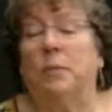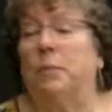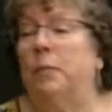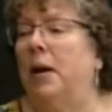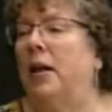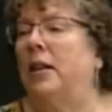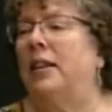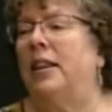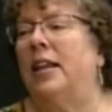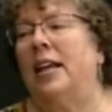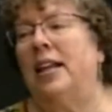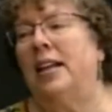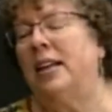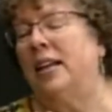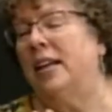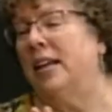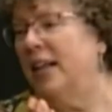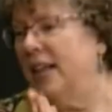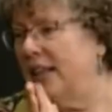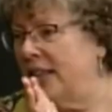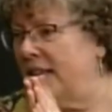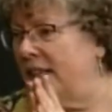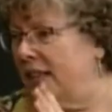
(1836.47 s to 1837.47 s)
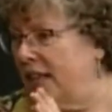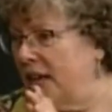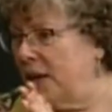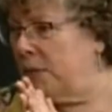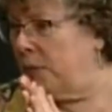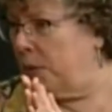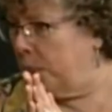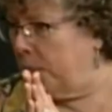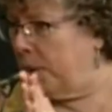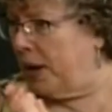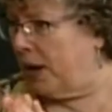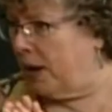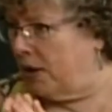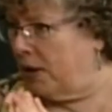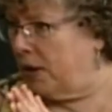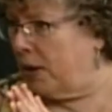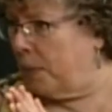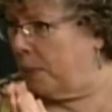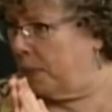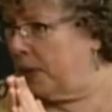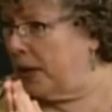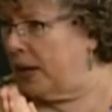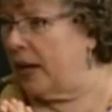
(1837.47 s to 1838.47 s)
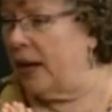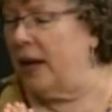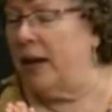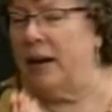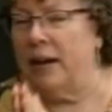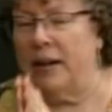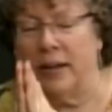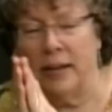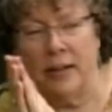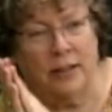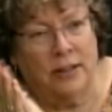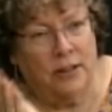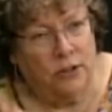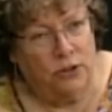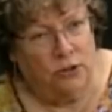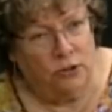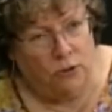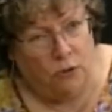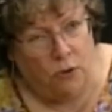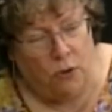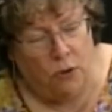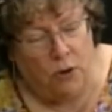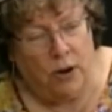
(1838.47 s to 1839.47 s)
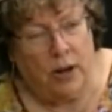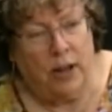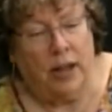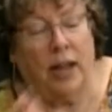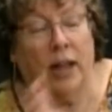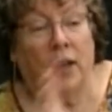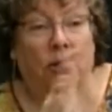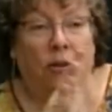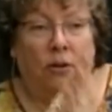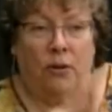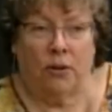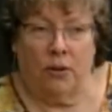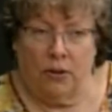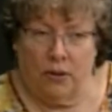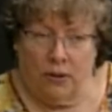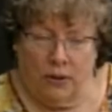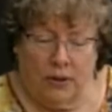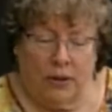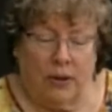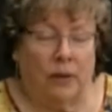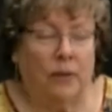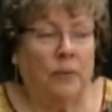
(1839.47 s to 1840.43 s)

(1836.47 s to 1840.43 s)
but then they were paired up again and in the drawer together,